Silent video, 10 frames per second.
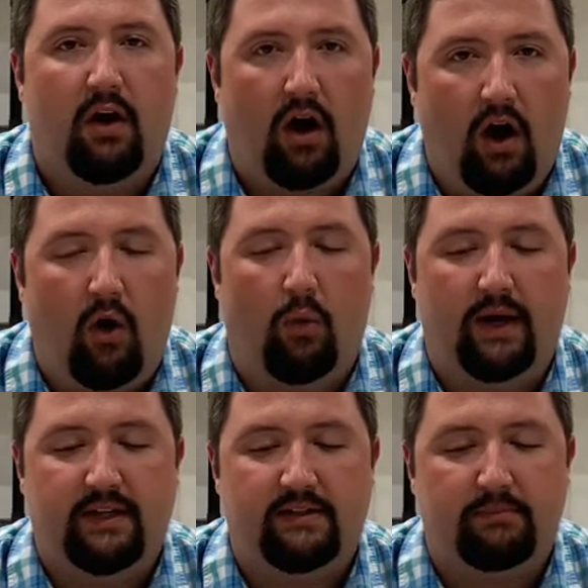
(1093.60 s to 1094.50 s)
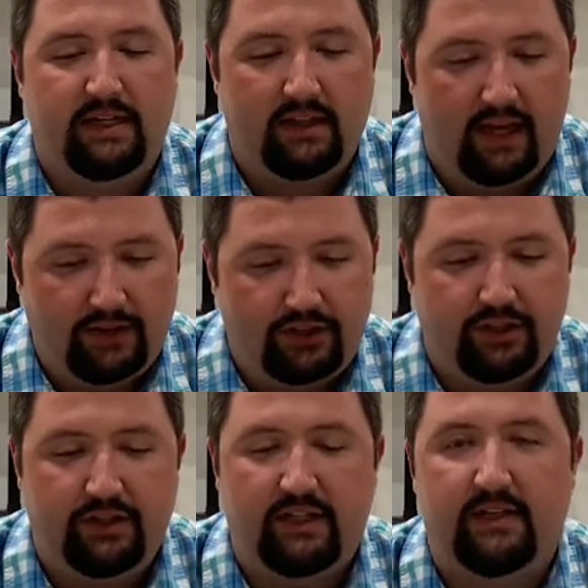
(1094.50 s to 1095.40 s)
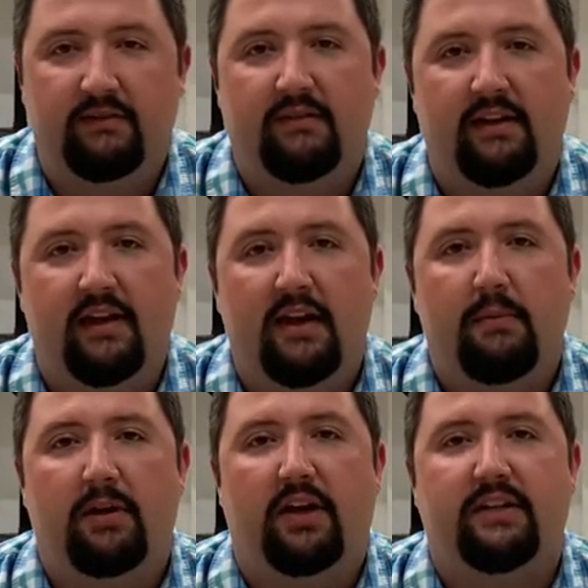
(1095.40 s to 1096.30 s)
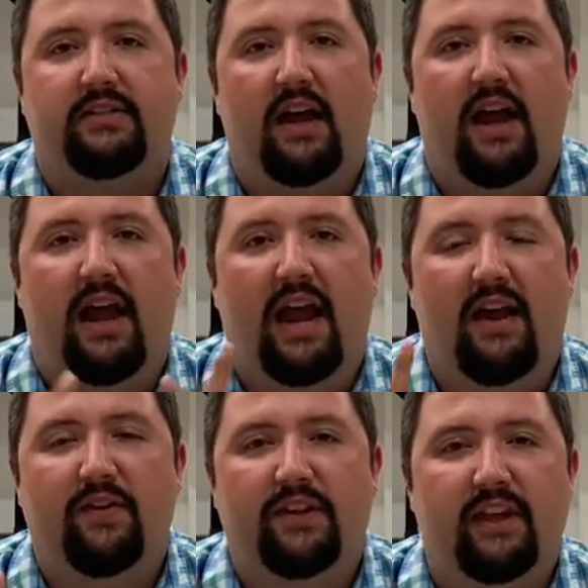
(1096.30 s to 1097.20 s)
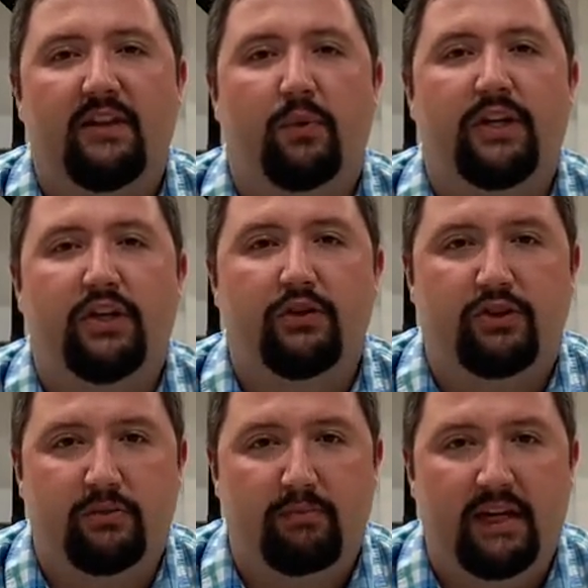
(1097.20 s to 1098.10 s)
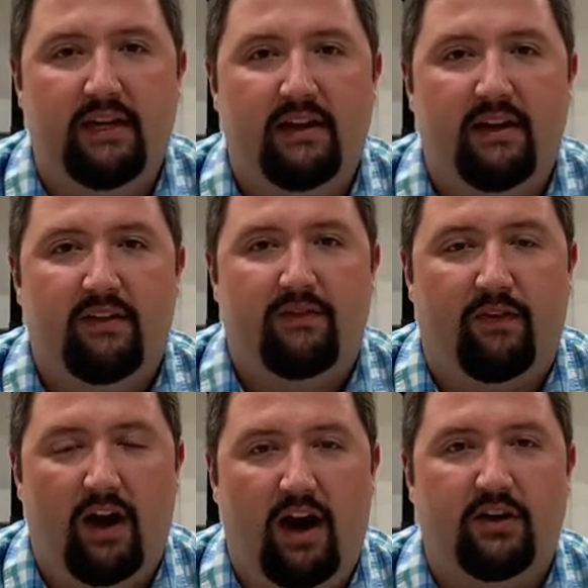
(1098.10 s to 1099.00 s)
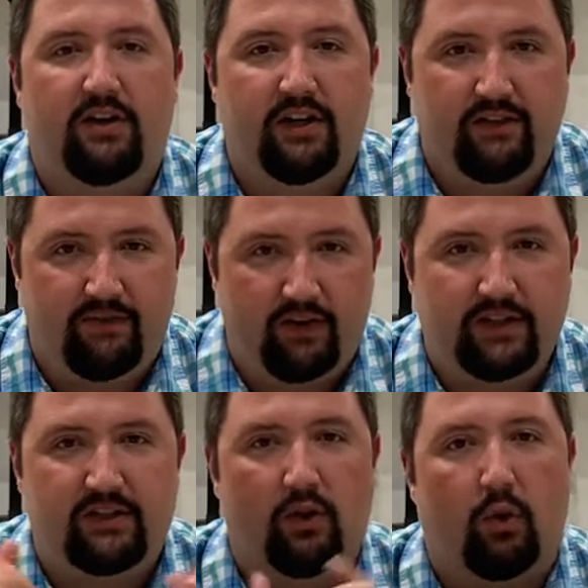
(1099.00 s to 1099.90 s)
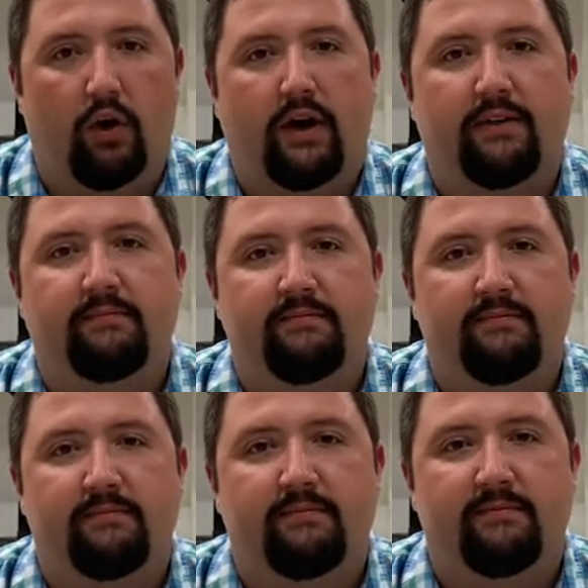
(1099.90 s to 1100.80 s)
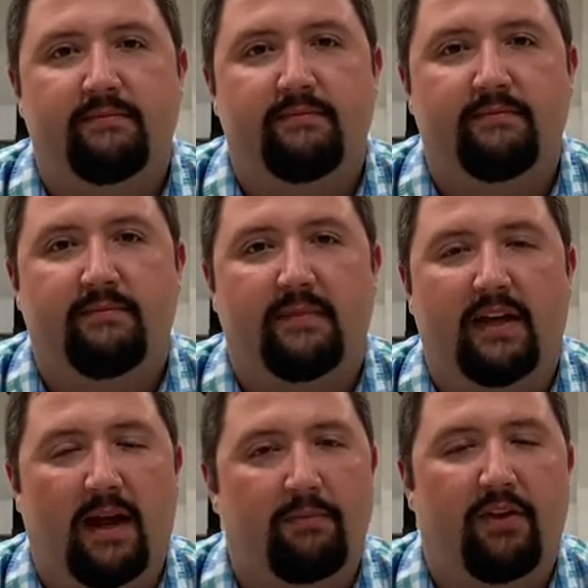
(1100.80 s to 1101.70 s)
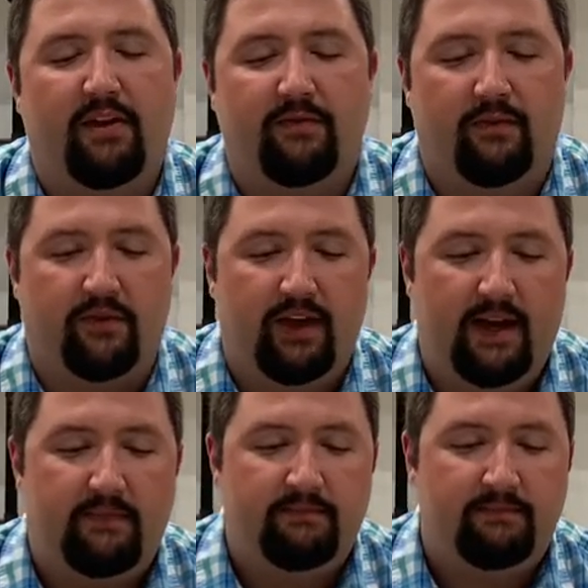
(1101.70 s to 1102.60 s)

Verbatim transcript: always be glad that you did. Because everything that we do should be for our good and for His glory. And I'm thankful for that.